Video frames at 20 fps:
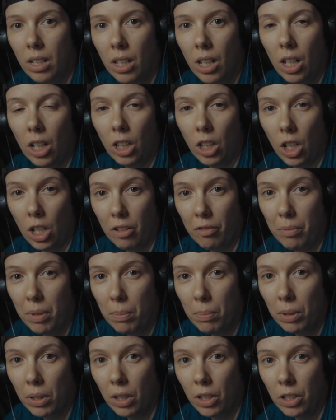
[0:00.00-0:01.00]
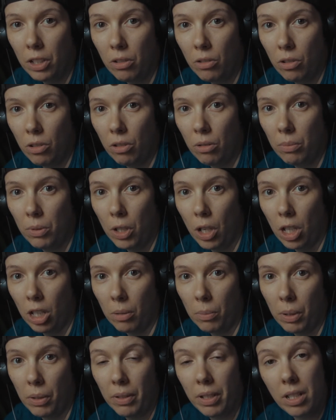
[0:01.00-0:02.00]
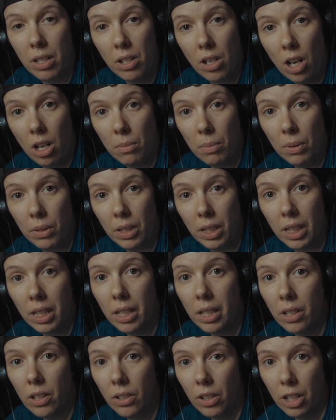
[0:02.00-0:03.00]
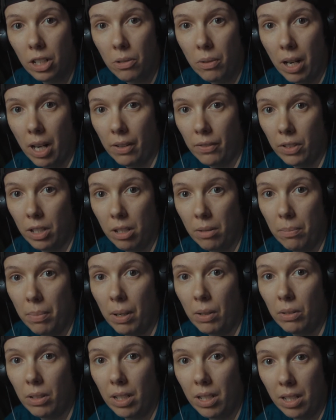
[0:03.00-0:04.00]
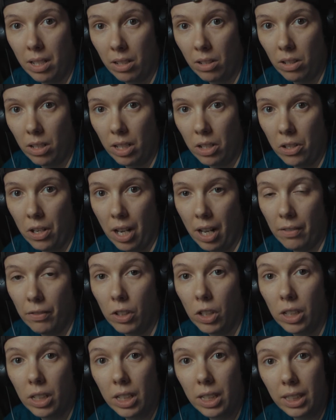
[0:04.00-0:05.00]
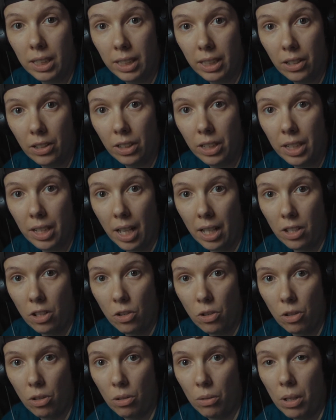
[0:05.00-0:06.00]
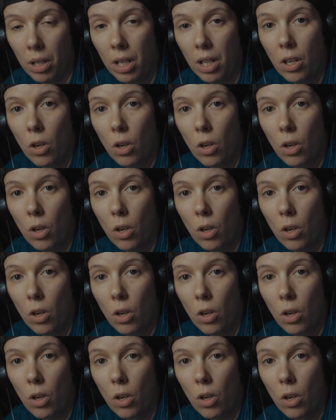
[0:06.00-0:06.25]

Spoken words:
A lot of people on YouTube talk about it's not about the gear that you have, it's about the skills that you have. Clearly that's true.